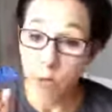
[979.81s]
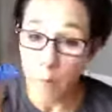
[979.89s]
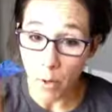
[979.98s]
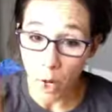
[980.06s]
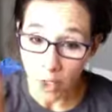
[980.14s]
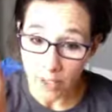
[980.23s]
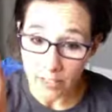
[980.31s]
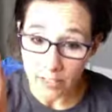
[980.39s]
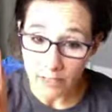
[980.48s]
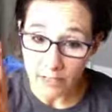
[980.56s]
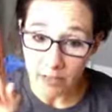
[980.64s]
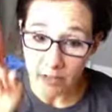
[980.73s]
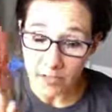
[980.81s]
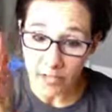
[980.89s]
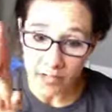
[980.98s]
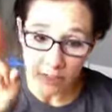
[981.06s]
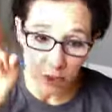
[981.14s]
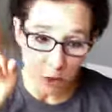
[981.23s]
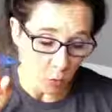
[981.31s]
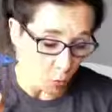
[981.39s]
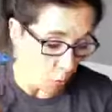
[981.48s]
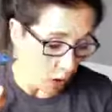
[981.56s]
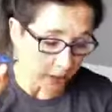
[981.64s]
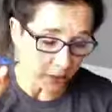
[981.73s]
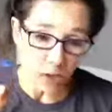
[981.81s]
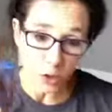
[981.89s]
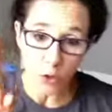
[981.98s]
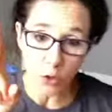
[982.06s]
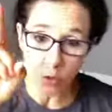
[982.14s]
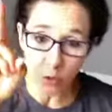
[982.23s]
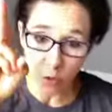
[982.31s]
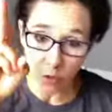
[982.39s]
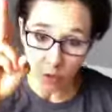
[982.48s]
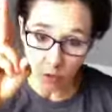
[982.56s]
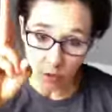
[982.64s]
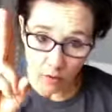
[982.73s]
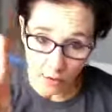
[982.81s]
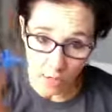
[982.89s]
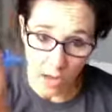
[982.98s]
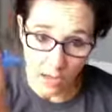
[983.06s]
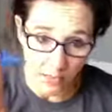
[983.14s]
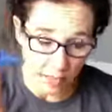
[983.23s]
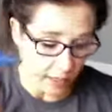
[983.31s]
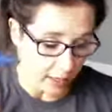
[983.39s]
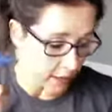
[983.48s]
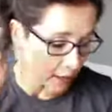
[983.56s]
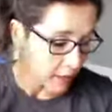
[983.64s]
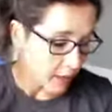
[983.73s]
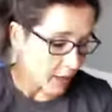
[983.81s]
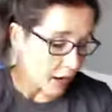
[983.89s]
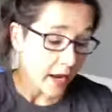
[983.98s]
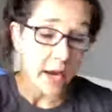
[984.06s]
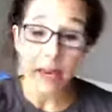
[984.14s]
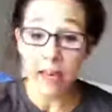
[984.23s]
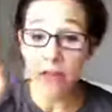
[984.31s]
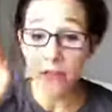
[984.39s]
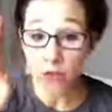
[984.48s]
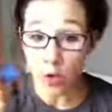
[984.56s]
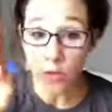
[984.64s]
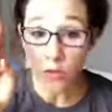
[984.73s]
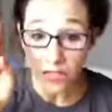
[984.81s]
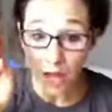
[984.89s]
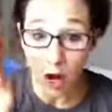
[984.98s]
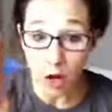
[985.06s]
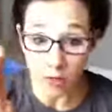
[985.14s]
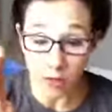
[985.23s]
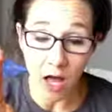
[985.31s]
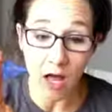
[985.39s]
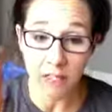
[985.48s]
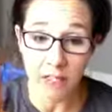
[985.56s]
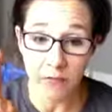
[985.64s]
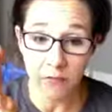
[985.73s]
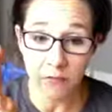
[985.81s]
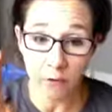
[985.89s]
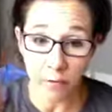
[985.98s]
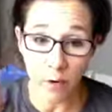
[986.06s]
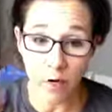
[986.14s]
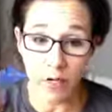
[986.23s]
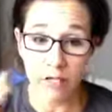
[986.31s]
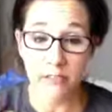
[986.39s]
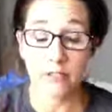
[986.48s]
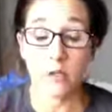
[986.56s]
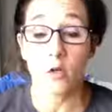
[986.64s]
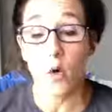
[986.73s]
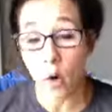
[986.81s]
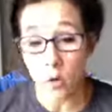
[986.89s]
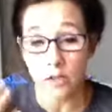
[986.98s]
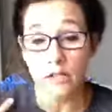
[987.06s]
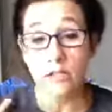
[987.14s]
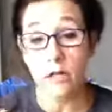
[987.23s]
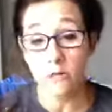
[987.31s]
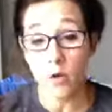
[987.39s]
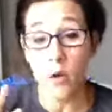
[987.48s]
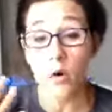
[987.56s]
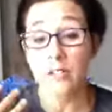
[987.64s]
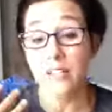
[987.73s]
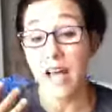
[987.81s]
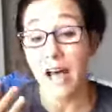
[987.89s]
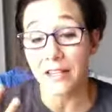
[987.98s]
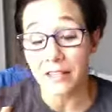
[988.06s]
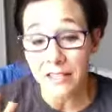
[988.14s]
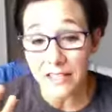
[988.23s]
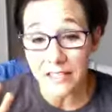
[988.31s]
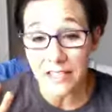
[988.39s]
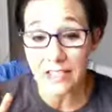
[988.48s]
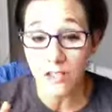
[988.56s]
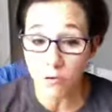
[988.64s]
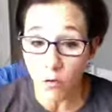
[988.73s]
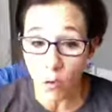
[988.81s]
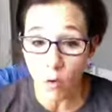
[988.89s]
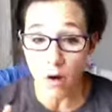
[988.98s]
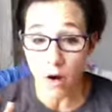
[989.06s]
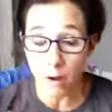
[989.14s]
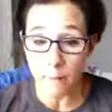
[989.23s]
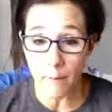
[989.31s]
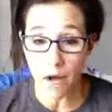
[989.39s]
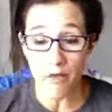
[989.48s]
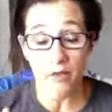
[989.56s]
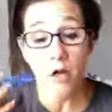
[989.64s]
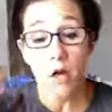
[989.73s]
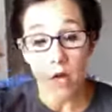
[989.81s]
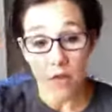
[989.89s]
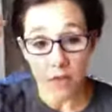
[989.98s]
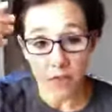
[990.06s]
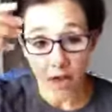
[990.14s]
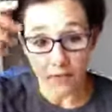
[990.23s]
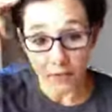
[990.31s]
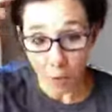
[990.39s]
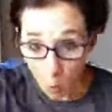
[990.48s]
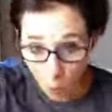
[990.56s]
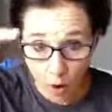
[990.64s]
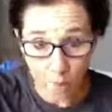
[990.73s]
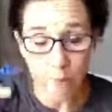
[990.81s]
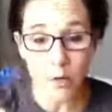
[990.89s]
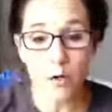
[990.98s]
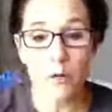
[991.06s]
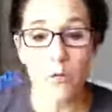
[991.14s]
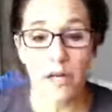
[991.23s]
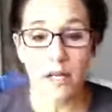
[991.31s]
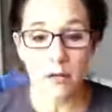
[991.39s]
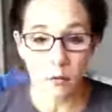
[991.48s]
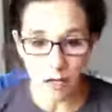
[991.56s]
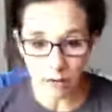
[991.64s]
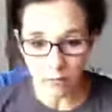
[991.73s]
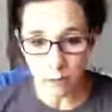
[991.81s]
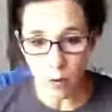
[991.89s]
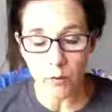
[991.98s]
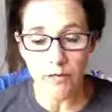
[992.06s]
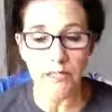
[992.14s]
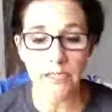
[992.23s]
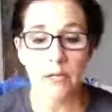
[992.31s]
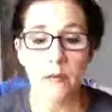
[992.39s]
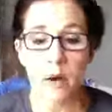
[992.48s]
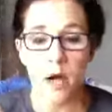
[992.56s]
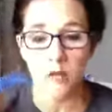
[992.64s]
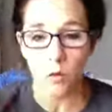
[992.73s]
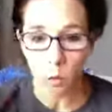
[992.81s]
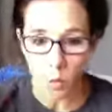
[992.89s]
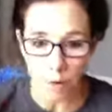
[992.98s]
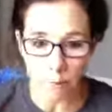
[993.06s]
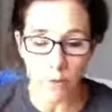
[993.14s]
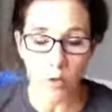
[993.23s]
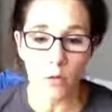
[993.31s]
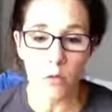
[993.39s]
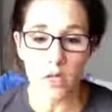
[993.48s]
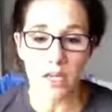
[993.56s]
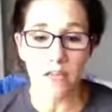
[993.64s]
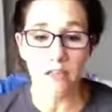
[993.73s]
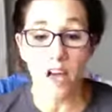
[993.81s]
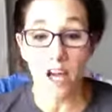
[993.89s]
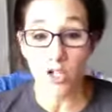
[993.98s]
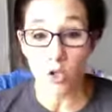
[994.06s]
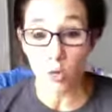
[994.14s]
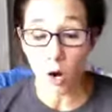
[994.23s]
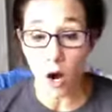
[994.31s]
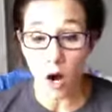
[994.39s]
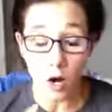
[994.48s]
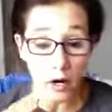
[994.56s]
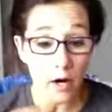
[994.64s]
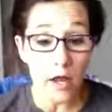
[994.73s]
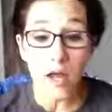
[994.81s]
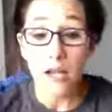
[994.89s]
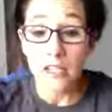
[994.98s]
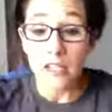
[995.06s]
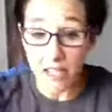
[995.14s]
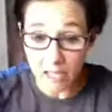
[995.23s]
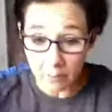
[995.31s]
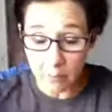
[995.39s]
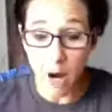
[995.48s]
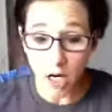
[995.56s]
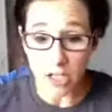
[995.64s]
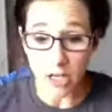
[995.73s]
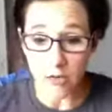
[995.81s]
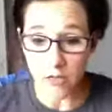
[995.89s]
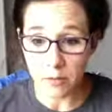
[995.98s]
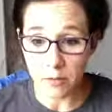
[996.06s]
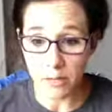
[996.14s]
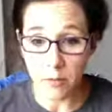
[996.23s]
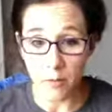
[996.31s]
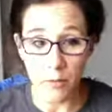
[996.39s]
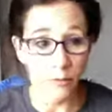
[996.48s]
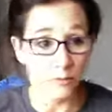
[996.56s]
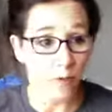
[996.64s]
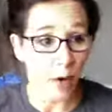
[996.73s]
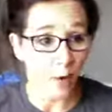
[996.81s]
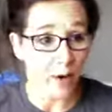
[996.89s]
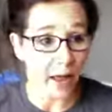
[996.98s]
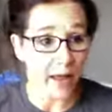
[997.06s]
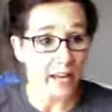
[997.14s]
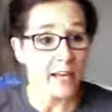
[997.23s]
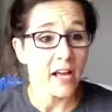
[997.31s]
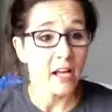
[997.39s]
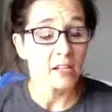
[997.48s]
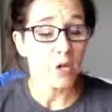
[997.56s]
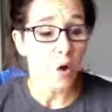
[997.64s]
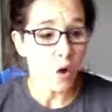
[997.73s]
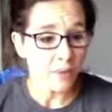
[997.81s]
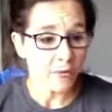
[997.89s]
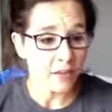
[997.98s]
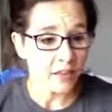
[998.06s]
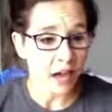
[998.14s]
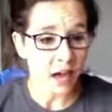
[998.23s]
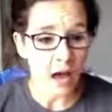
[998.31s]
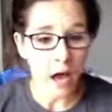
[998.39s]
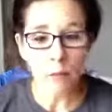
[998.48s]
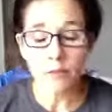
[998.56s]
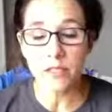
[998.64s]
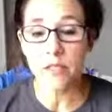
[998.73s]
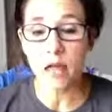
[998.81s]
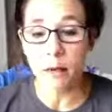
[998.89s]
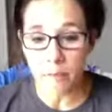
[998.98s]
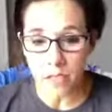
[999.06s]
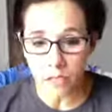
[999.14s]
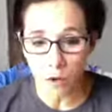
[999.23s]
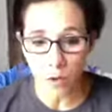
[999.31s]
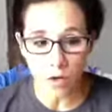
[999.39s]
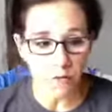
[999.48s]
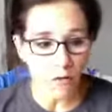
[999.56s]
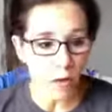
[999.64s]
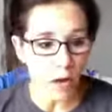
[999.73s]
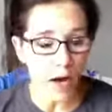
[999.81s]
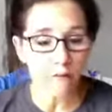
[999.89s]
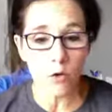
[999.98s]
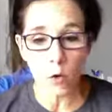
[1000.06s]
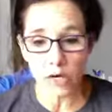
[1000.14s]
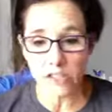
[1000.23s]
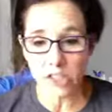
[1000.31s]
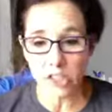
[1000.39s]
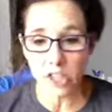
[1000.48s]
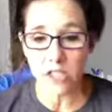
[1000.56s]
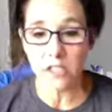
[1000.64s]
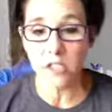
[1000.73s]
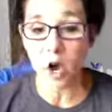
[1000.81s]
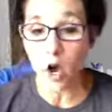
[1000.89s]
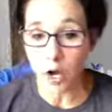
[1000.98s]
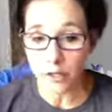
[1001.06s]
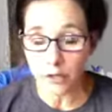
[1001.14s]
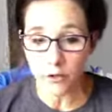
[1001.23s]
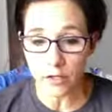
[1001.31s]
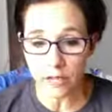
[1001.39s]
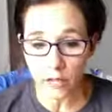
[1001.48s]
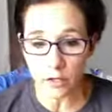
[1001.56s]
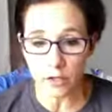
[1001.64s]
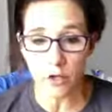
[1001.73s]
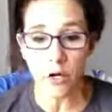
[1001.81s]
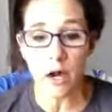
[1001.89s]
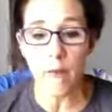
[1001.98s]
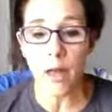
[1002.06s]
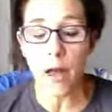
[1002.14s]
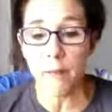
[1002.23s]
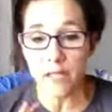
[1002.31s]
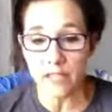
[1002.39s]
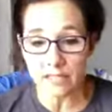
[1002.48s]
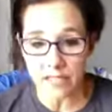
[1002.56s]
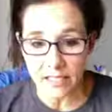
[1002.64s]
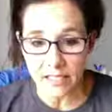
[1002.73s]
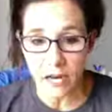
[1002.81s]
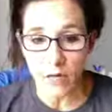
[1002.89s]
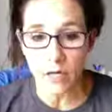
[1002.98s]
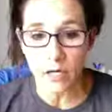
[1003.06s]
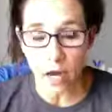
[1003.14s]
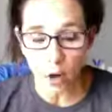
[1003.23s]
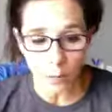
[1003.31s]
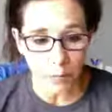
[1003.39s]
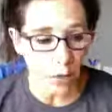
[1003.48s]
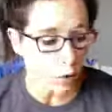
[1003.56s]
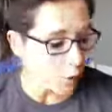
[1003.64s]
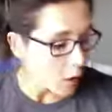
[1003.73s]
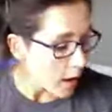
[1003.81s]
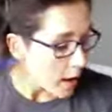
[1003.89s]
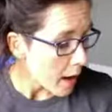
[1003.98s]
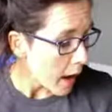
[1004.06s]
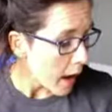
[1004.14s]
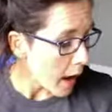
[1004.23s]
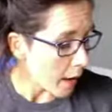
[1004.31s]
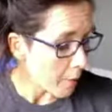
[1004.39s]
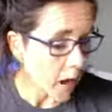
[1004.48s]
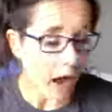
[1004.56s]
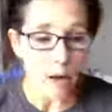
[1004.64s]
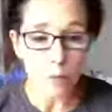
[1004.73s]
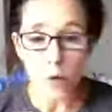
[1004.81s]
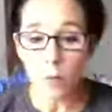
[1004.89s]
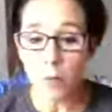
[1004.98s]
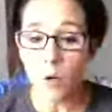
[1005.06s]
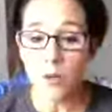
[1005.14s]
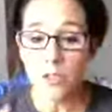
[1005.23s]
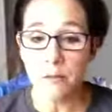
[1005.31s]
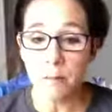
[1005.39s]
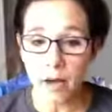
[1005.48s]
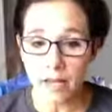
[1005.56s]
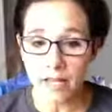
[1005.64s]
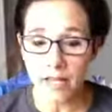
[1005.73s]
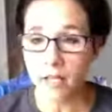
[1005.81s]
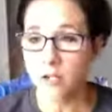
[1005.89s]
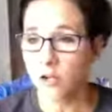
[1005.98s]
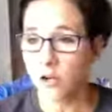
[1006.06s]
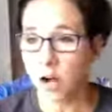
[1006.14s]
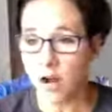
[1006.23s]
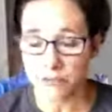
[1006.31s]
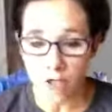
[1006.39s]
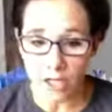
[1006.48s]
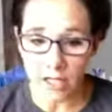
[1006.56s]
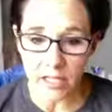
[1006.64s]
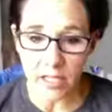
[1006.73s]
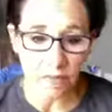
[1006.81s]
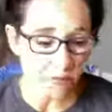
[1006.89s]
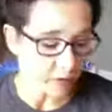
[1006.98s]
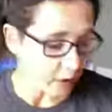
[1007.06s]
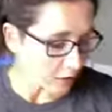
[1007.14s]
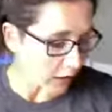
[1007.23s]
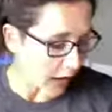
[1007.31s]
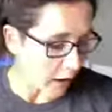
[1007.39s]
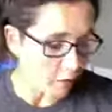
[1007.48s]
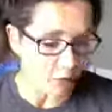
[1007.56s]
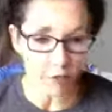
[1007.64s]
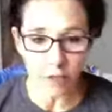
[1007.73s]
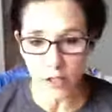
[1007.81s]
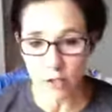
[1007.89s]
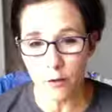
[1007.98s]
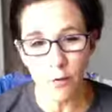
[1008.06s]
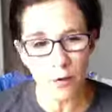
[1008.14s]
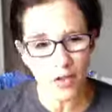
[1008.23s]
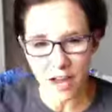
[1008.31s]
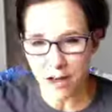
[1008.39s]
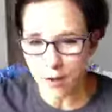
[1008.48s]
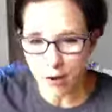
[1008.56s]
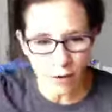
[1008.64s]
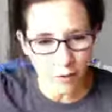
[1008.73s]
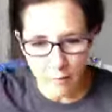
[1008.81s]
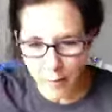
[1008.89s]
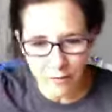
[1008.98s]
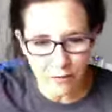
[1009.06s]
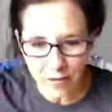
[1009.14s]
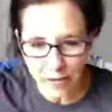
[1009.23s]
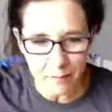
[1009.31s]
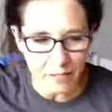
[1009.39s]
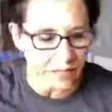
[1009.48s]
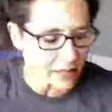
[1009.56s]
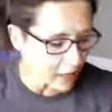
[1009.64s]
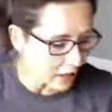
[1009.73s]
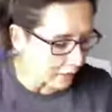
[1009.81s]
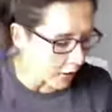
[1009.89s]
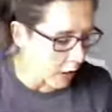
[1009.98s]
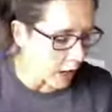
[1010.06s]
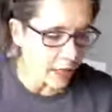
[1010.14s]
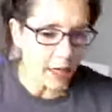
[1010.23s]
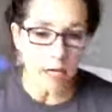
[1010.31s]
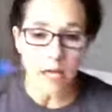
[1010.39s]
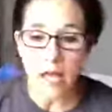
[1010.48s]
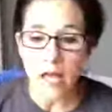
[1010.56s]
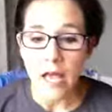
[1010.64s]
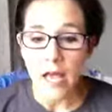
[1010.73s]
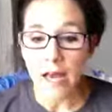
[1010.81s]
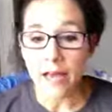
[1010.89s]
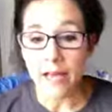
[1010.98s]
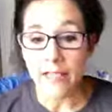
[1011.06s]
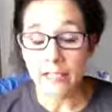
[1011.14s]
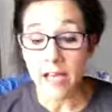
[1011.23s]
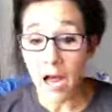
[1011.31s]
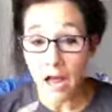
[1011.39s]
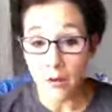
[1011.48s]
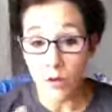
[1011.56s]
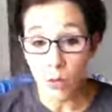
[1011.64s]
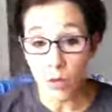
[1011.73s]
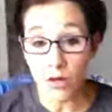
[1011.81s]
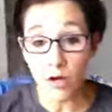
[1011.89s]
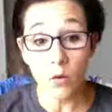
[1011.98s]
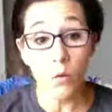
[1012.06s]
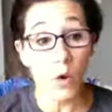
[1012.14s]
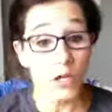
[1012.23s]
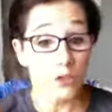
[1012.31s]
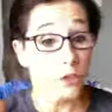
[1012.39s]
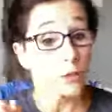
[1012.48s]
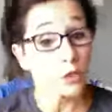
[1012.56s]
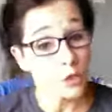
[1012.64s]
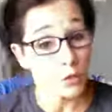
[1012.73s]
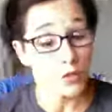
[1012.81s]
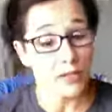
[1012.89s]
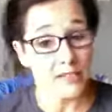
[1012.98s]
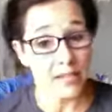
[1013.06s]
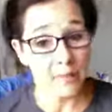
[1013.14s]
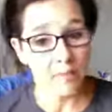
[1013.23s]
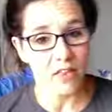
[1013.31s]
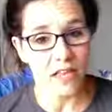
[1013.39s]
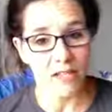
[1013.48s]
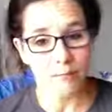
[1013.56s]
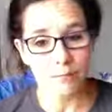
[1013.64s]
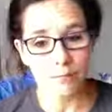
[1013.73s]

parties, dates you want to lock in, and those that are locked in for parties. Goal is, of course, at least 4 a month. That's 1 per week. We have 4 weeks in a month, 1 per week that you are getting Posh out to people. Okay, so hopefully that helps. Let me know if you have questions on your calendar. I'm happy to sit down and help you. I will post my calendar after I get it filled out for you without all of my family stuff on it. And I will want you to do the same thing.